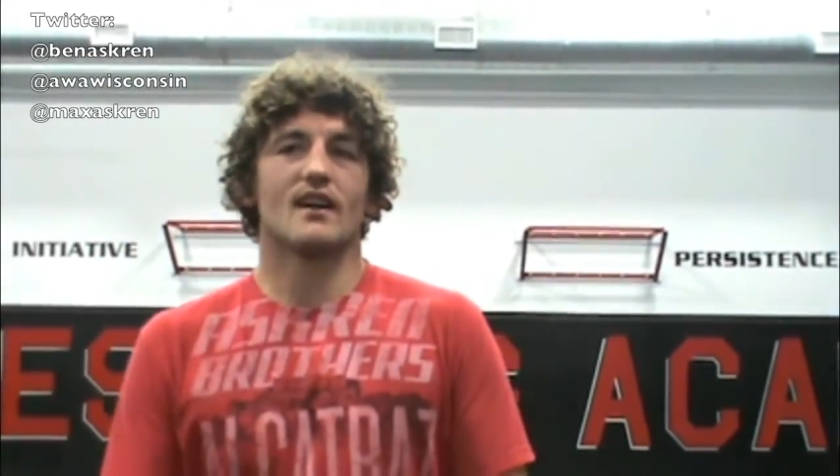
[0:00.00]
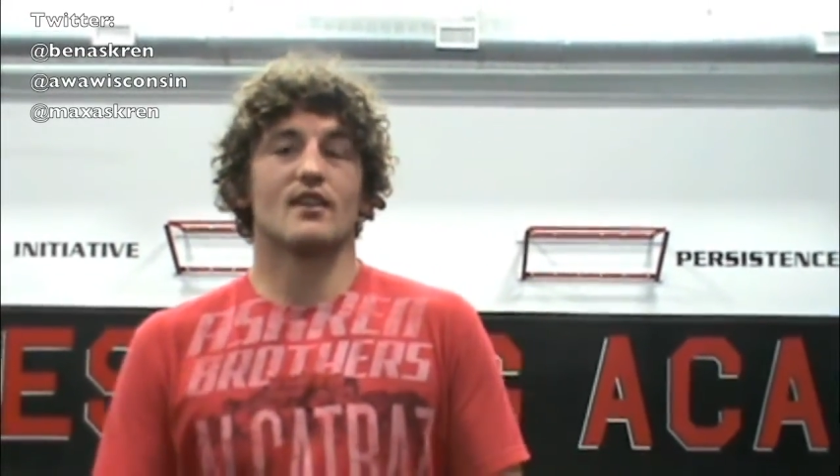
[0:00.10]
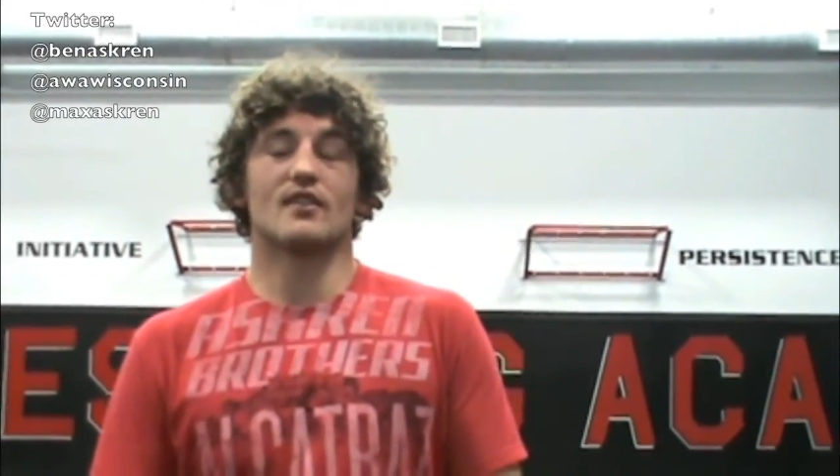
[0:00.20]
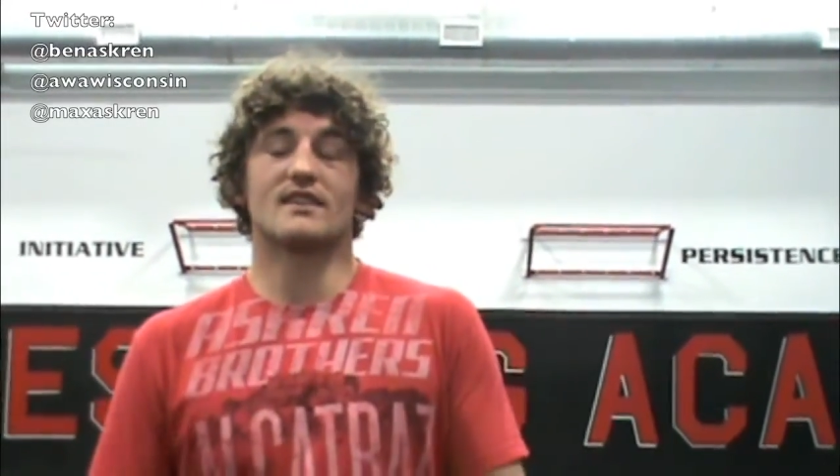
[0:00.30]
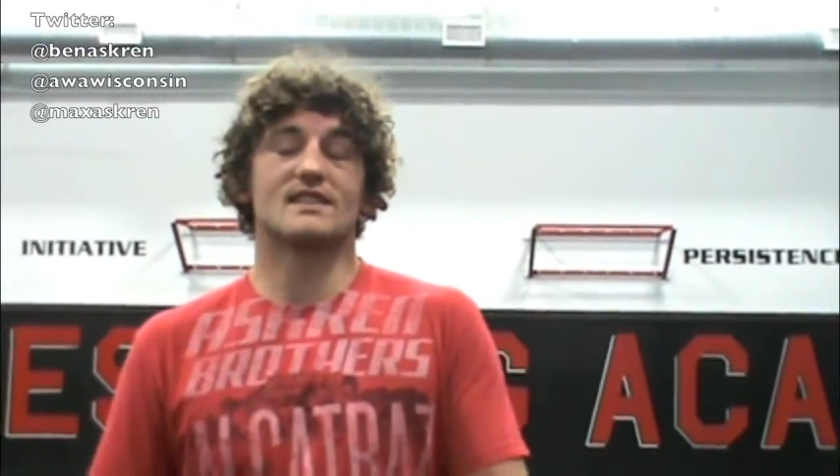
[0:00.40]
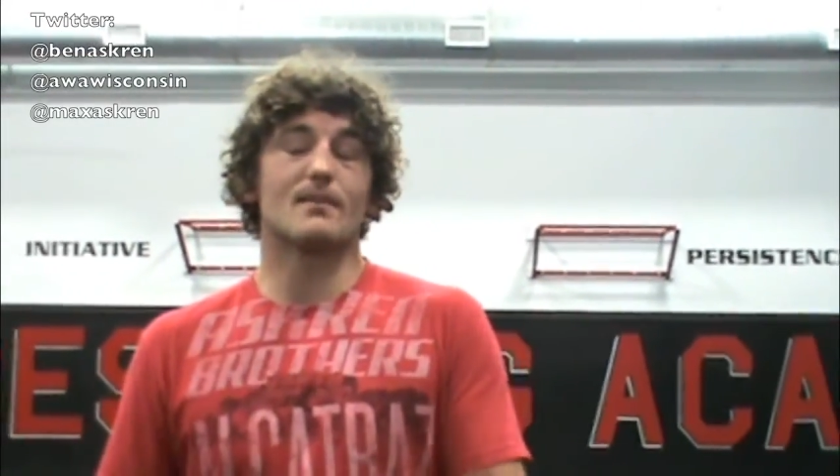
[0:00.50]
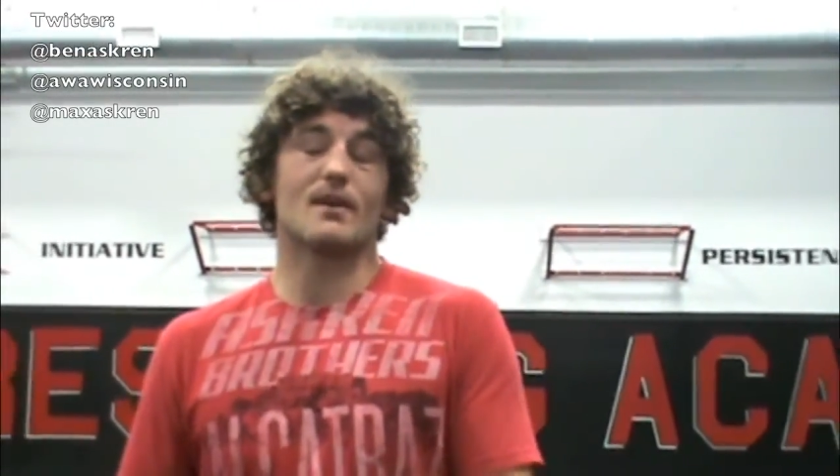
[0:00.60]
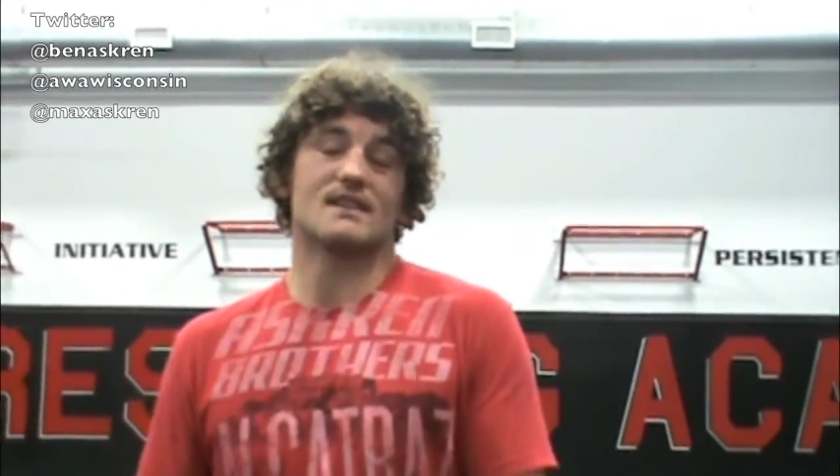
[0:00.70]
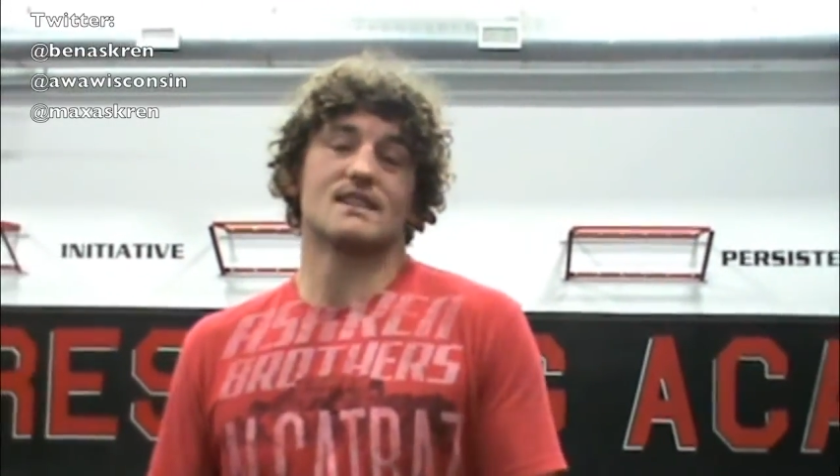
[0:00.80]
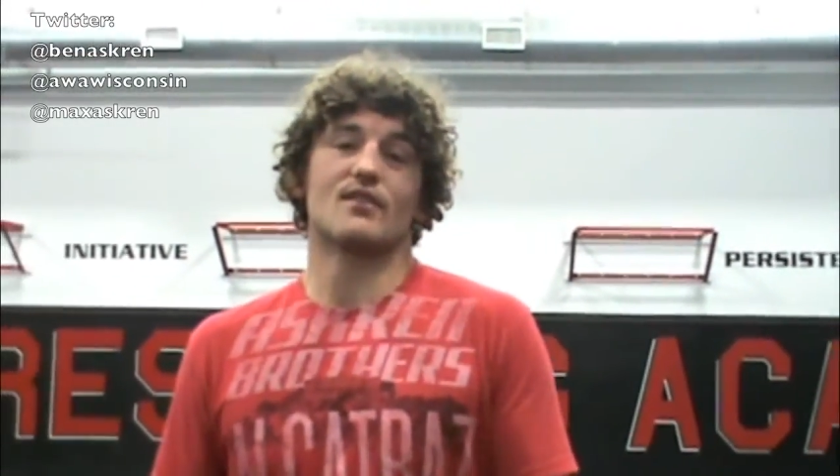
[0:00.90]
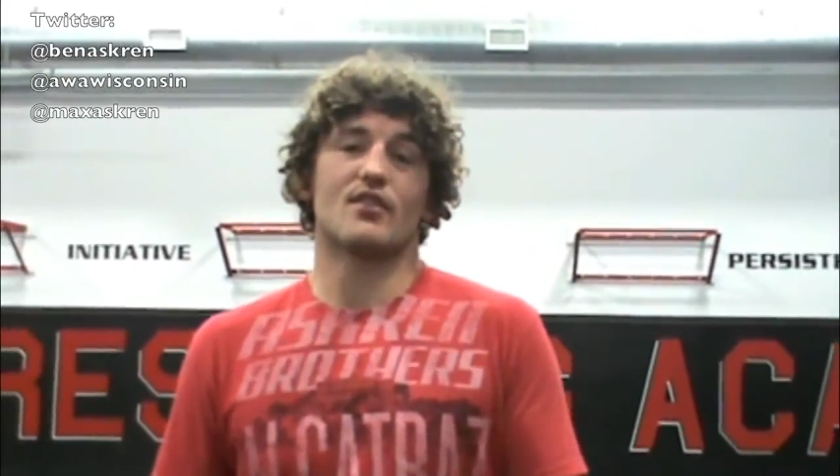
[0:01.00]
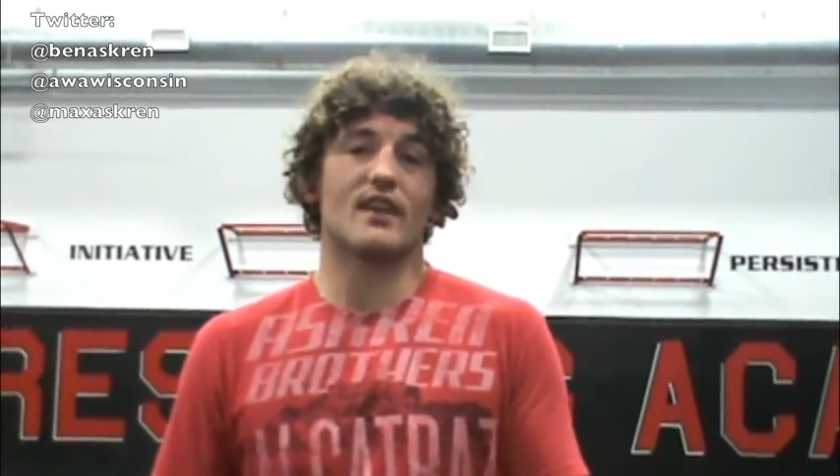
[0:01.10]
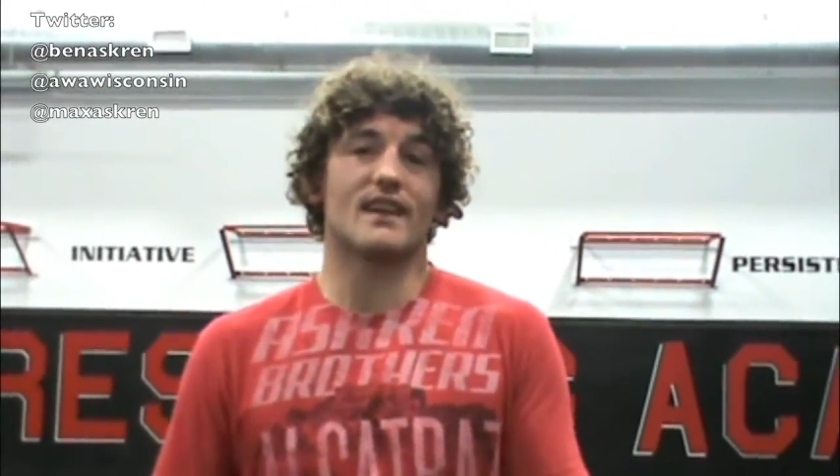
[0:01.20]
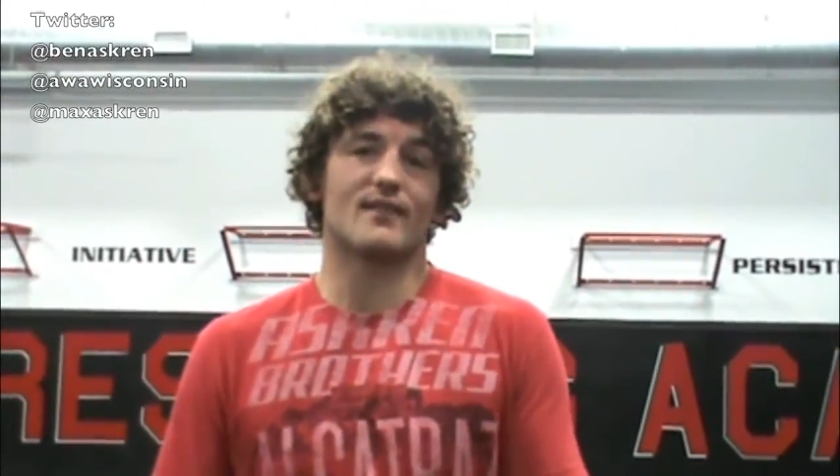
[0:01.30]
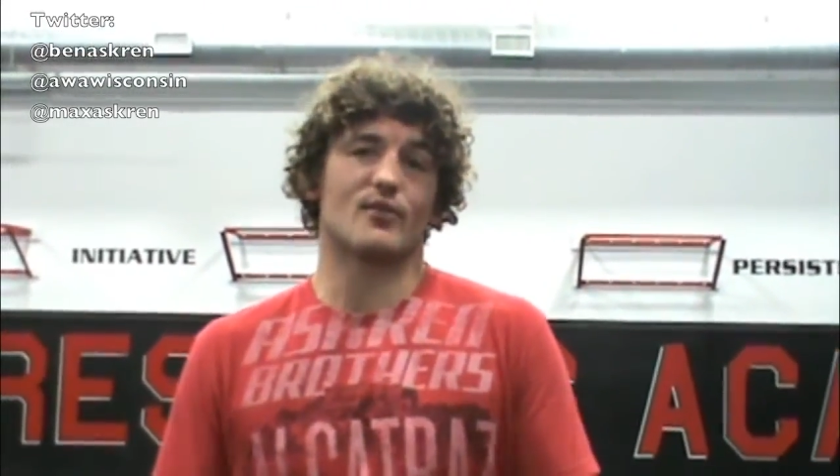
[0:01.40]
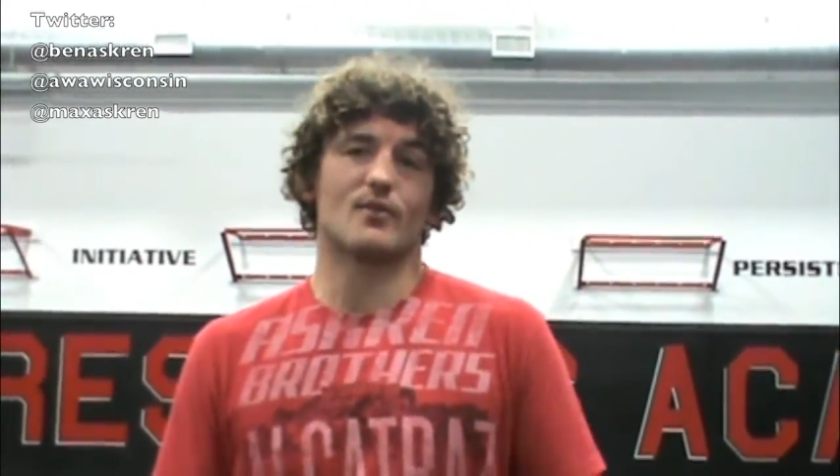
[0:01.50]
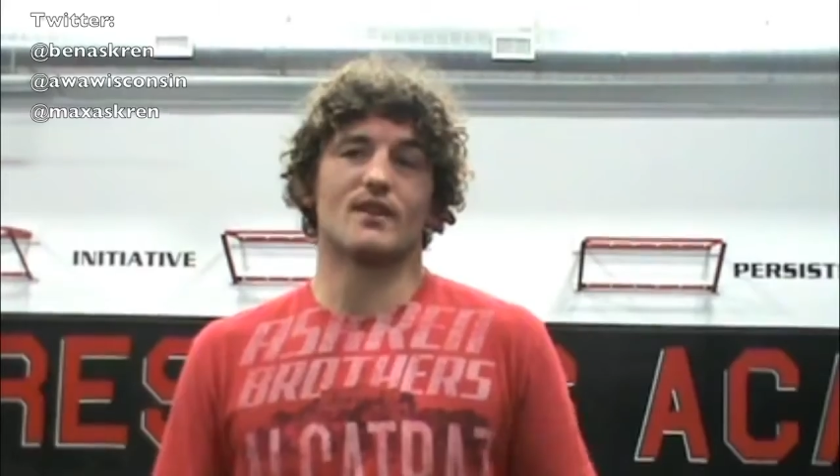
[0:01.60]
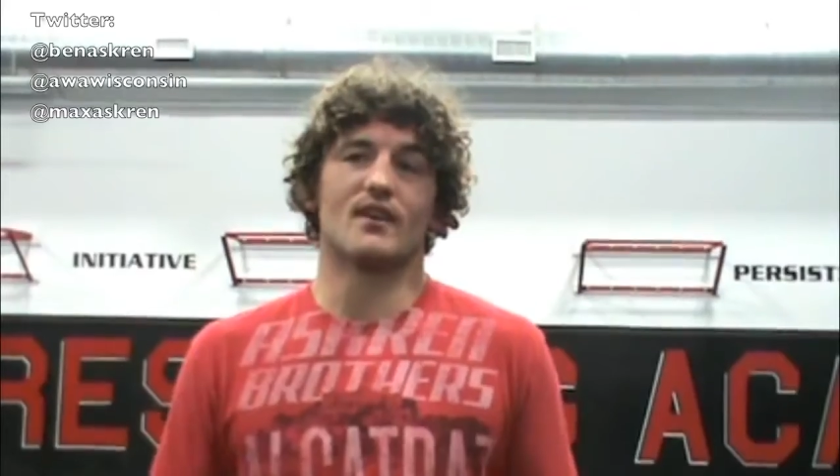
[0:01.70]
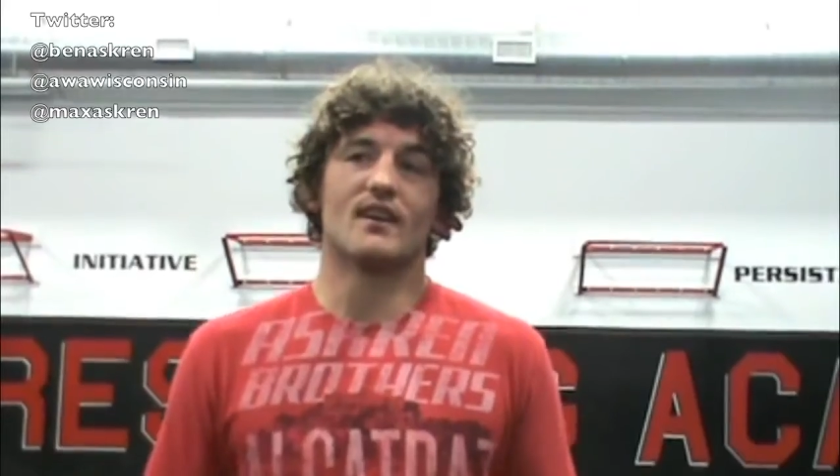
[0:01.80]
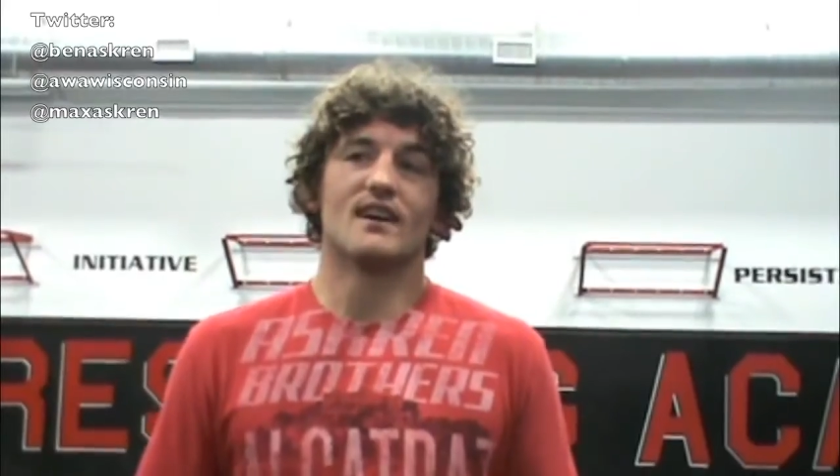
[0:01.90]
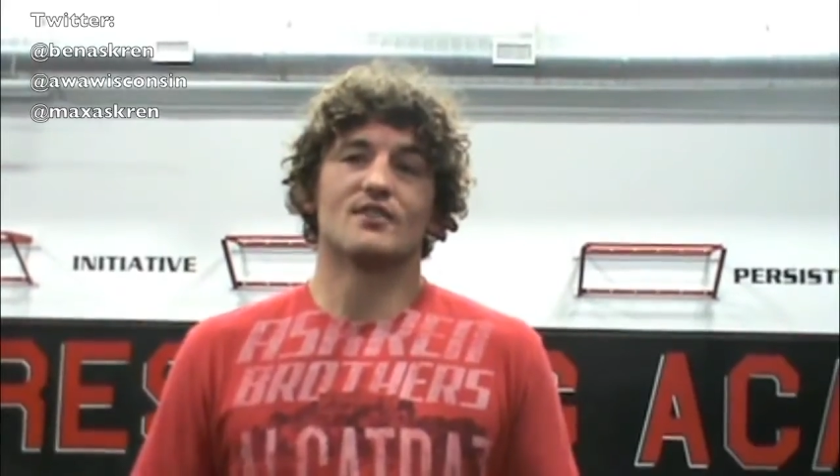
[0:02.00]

and some parents even think it for real.